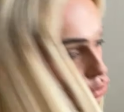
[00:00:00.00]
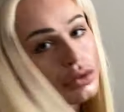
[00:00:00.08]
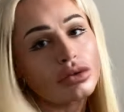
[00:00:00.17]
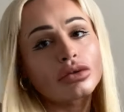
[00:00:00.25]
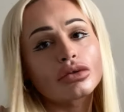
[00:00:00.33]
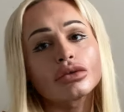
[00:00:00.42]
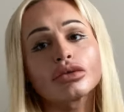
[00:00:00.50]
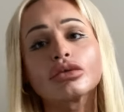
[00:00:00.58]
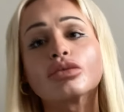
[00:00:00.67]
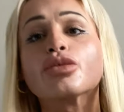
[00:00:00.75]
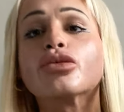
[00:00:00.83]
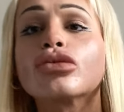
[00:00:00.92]

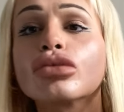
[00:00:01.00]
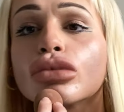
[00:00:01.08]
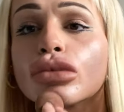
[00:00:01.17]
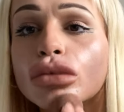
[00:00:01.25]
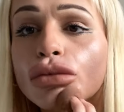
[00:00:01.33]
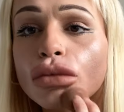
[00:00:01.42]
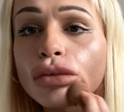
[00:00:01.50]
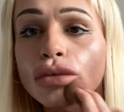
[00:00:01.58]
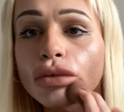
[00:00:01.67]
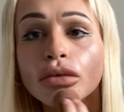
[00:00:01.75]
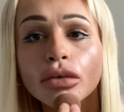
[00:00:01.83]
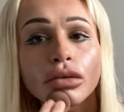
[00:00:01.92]

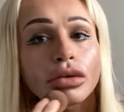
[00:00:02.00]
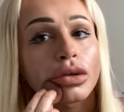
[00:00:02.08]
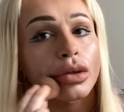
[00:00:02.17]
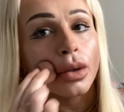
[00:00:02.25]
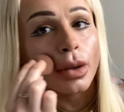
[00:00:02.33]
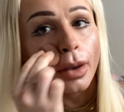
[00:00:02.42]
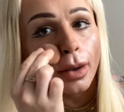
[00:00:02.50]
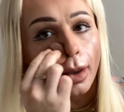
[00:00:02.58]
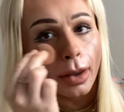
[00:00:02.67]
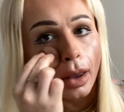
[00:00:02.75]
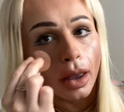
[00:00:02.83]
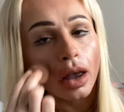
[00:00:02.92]

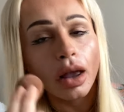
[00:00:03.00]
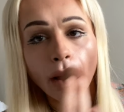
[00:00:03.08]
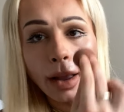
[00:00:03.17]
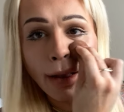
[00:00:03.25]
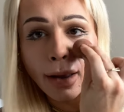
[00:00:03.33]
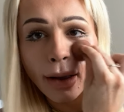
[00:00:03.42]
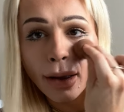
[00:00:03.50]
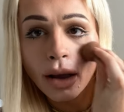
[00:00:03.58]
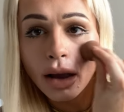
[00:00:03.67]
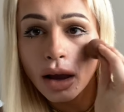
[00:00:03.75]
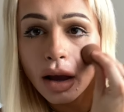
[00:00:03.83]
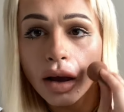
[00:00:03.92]

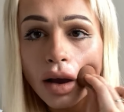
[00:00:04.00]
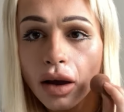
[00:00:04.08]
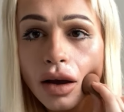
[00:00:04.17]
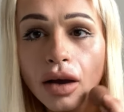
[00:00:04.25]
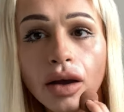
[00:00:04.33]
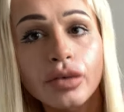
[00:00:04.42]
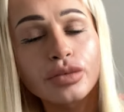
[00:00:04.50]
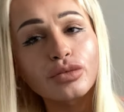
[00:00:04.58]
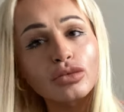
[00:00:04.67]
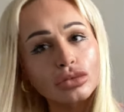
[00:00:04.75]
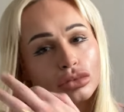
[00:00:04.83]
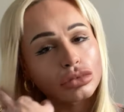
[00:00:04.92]

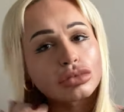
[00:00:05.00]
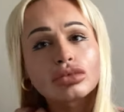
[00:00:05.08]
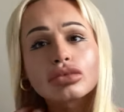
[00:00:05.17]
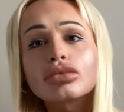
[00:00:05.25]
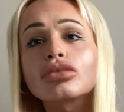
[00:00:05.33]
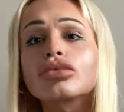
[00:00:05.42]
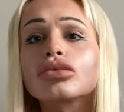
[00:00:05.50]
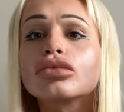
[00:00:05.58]
[no speech]